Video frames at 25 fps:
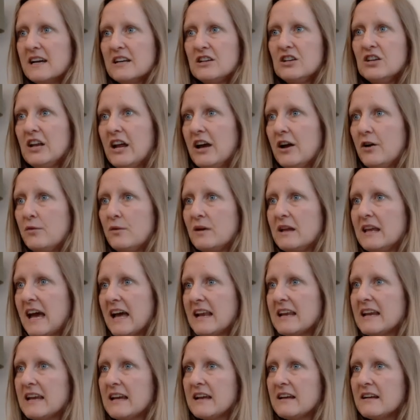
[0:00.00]
You know,
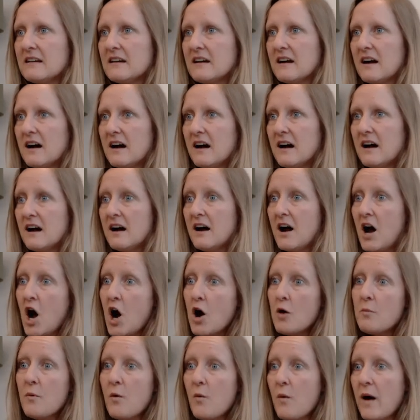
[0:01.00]
getting uh,
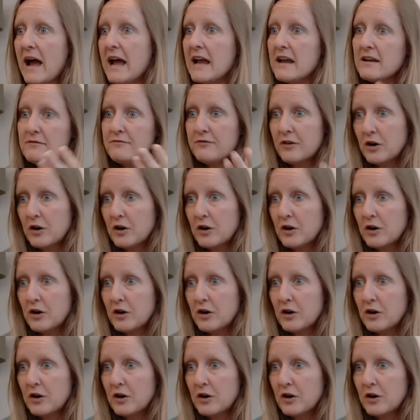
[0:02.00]
Home Away,